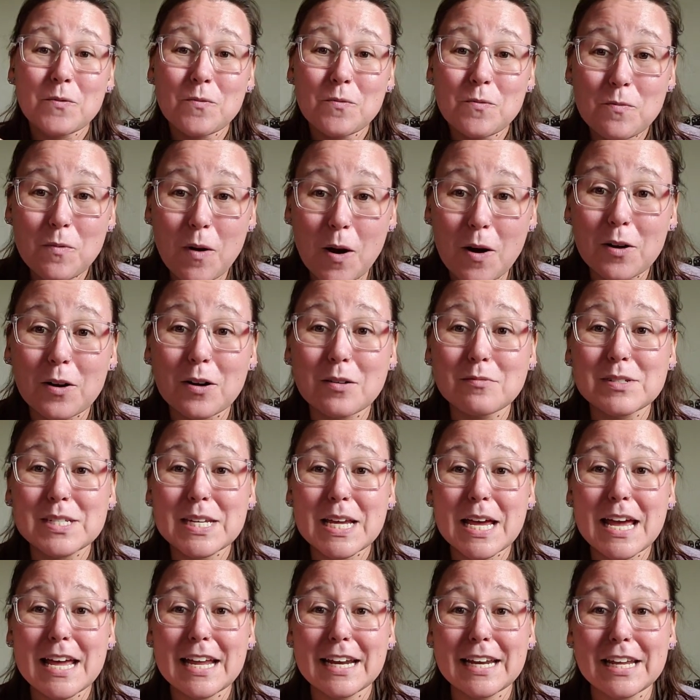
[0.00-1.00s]
Welcome
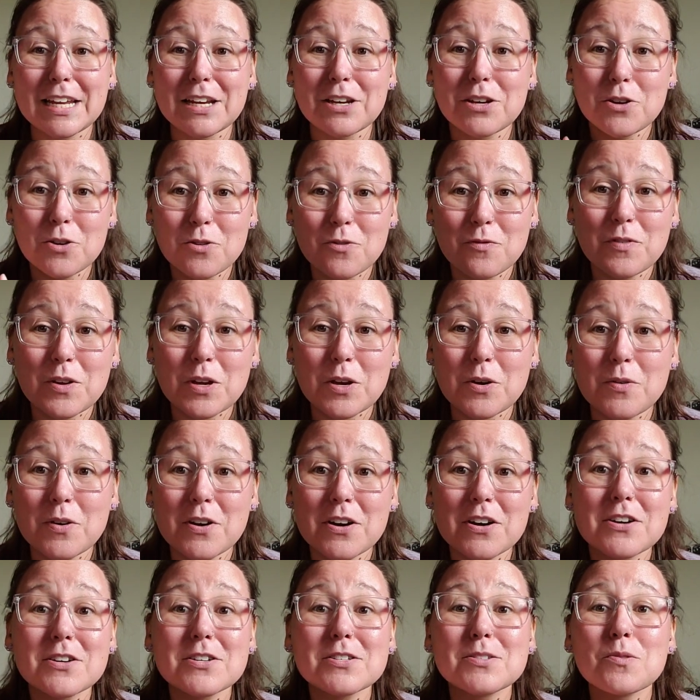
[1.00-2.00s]
to any new
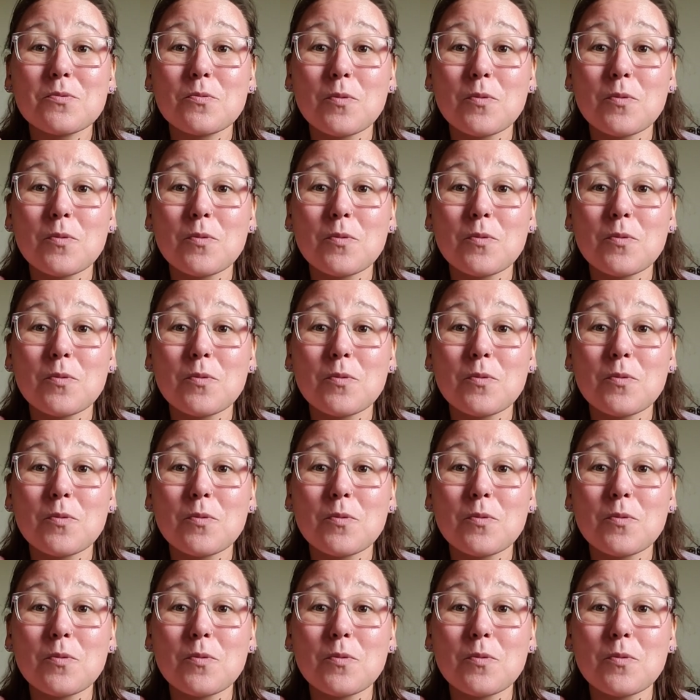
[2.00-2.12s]
viewers.